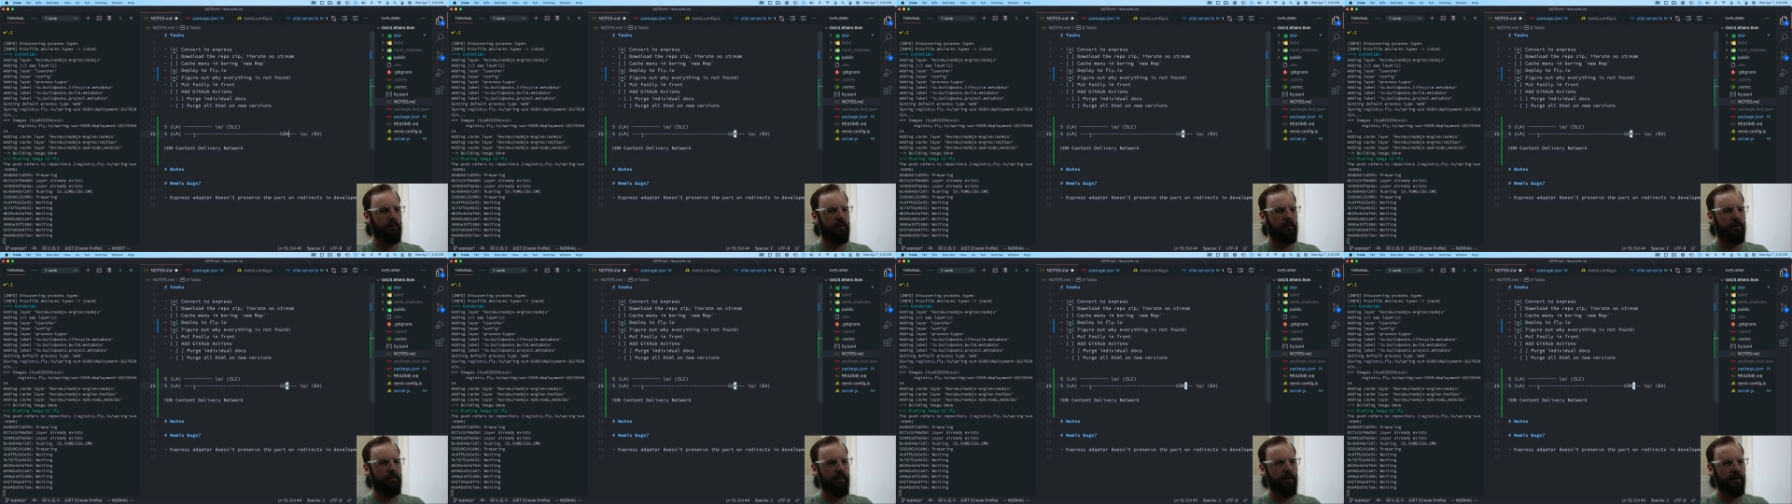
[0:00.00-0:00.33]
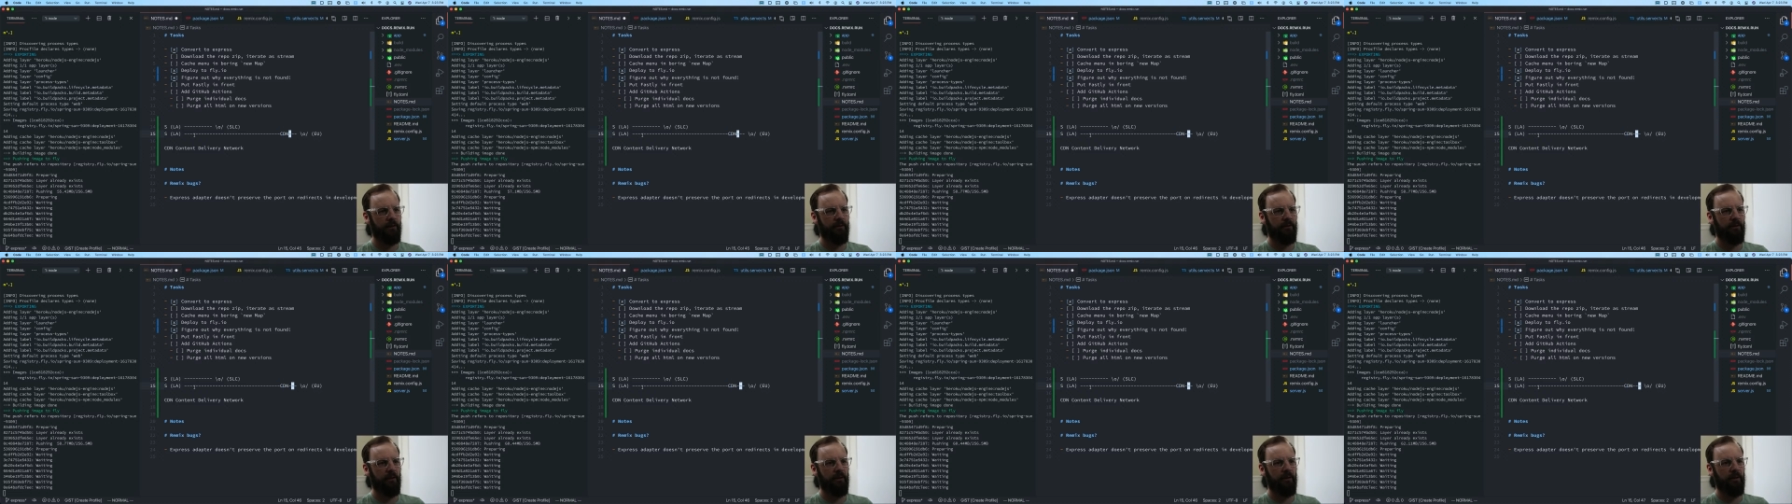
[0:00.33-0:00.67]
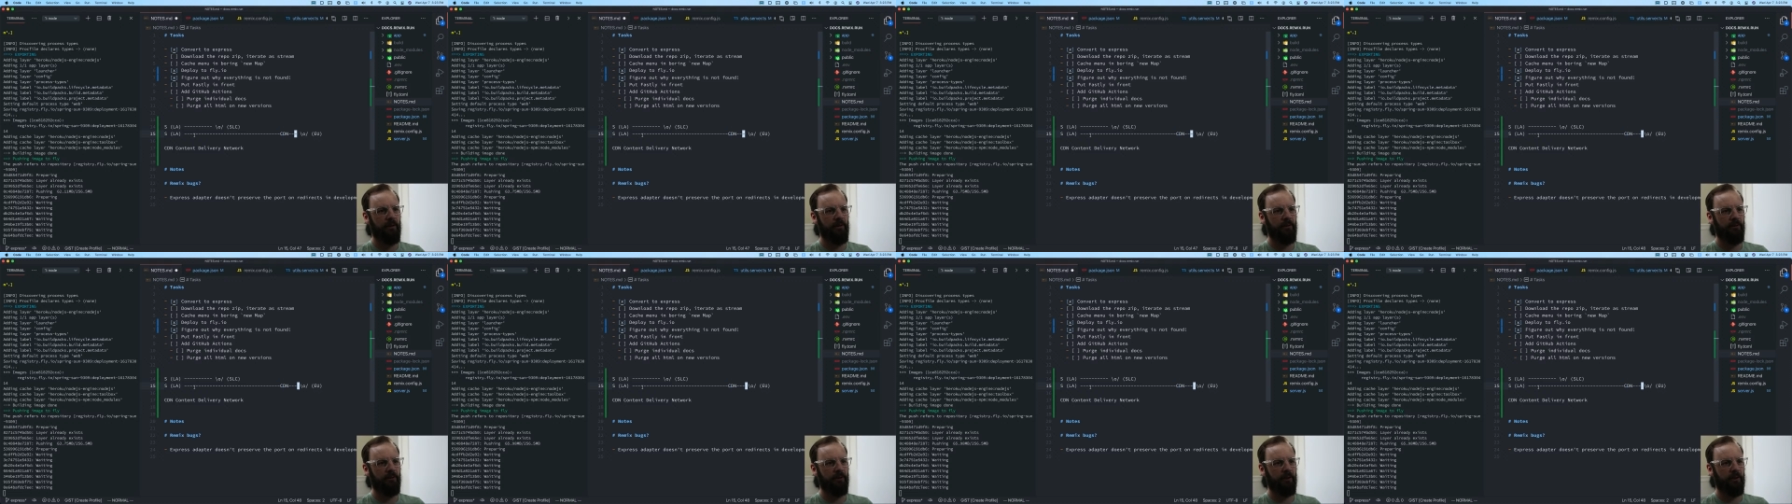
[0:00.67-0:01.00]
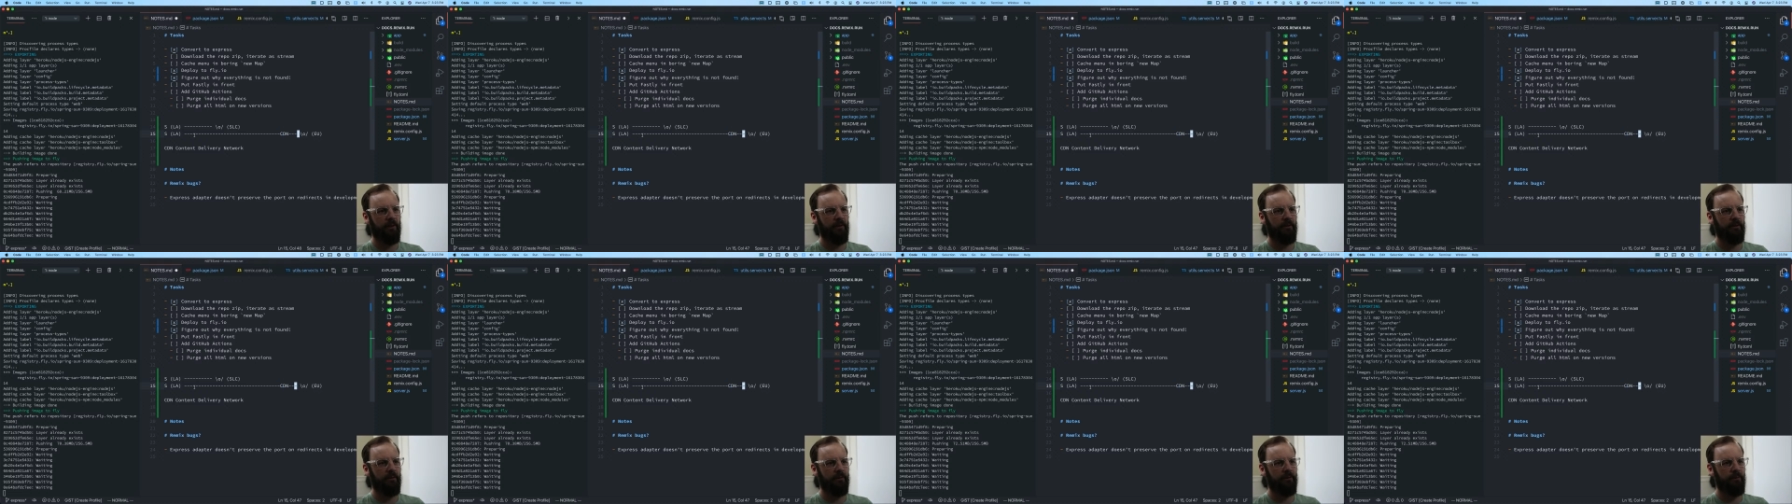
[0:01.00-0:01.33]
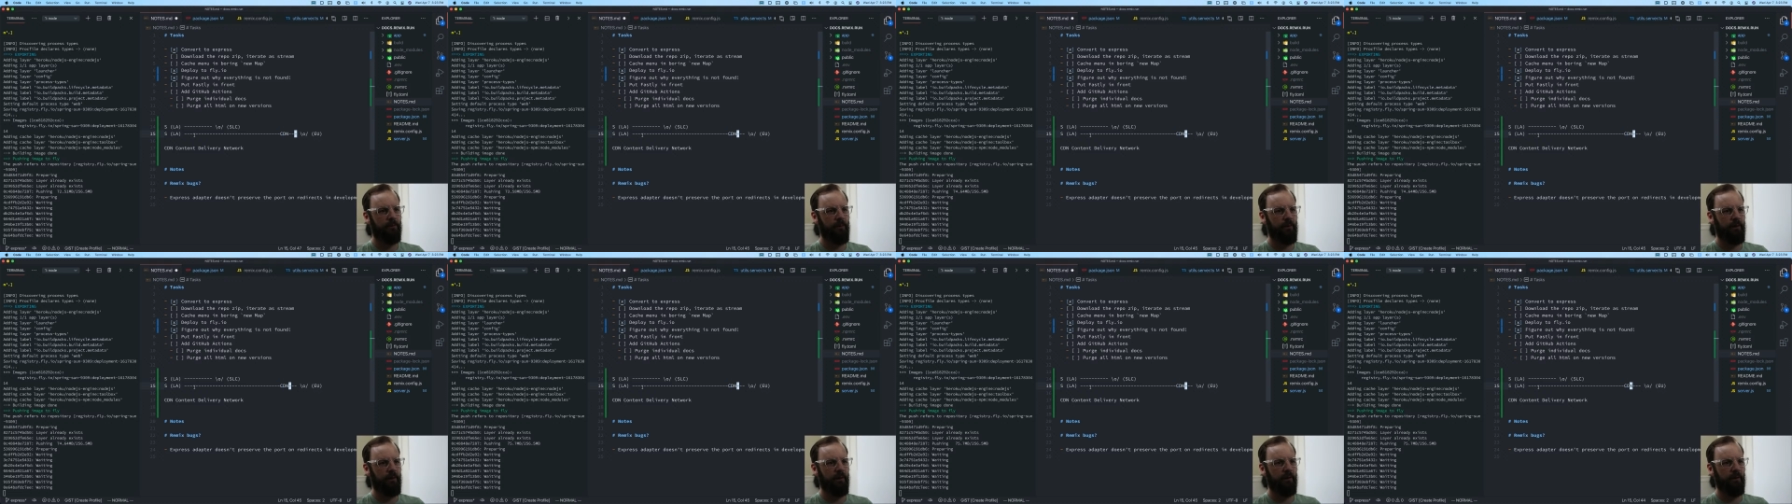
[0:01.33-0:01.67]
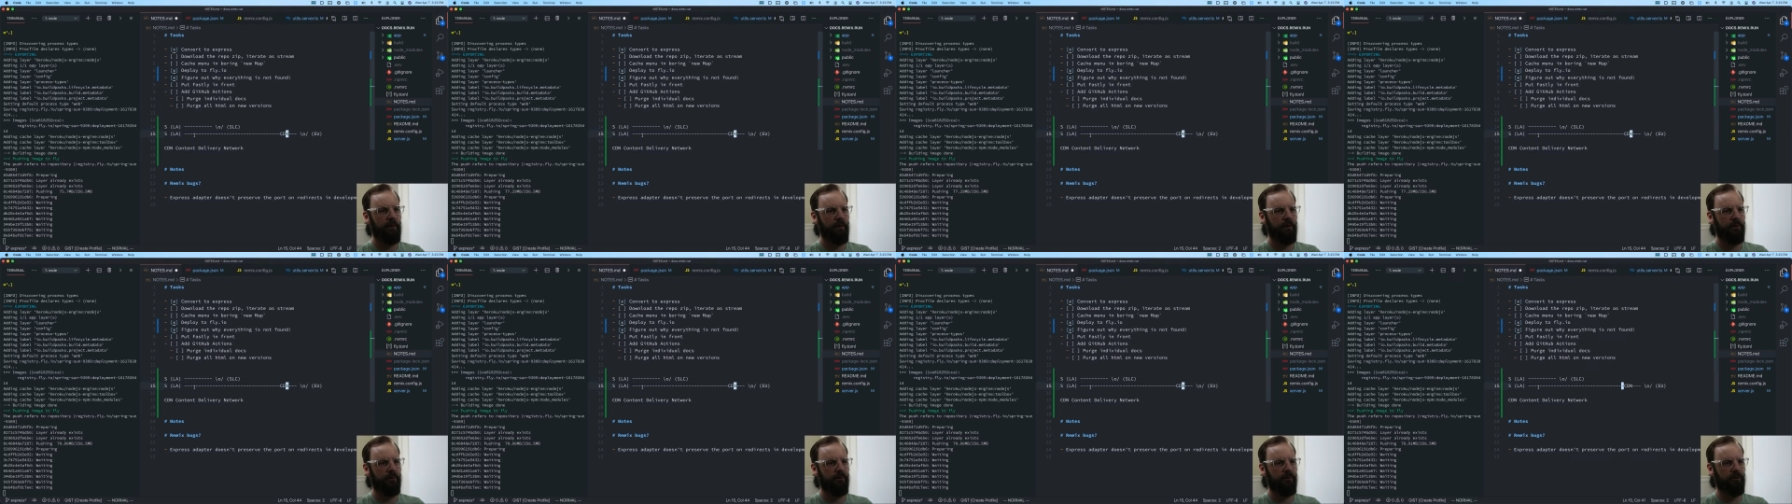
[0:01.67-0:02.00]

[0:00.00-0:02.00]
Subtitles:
next to the user, really close.